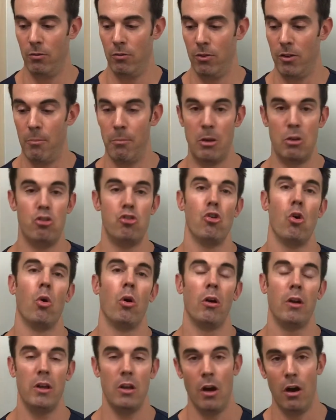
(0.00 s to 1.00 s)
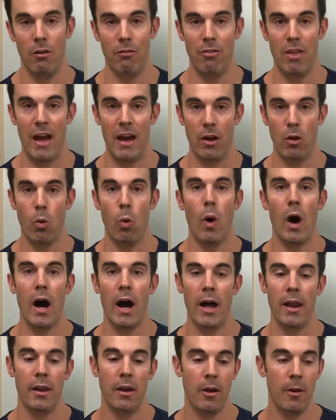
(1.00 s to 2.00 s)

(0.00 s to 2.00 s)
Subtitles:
the majority of that quad.